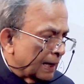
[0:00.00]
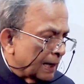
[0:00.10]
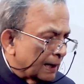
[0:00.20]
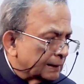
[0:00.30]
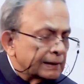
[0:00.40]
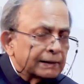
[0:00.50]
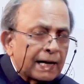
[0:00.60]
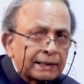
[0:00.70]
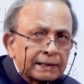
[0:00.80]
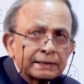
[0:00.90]
I think
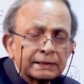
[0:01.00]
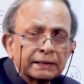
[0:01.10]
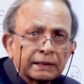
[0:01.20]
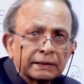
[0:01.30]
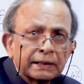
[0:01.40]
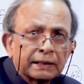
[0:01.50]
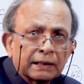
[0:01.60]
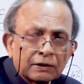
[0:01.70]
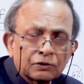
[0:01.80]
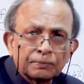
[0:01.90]
that is the
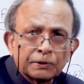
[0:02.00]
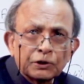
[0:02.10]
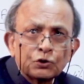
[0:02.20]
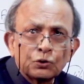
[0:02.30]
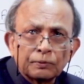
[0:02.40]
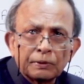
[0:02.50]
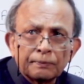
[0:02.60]
crux of the issue of